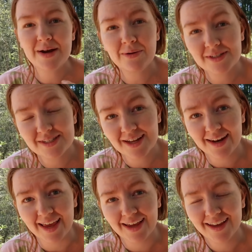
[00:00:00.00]
But now it's
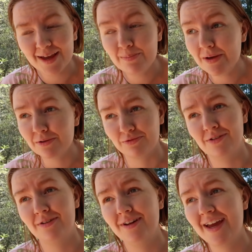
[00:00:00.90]
sunny and
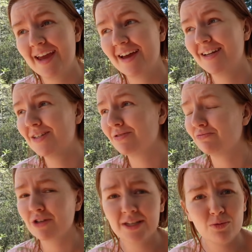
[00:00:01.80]
beautiful and
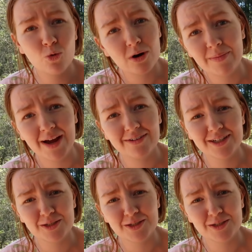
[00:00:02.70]
really warm out.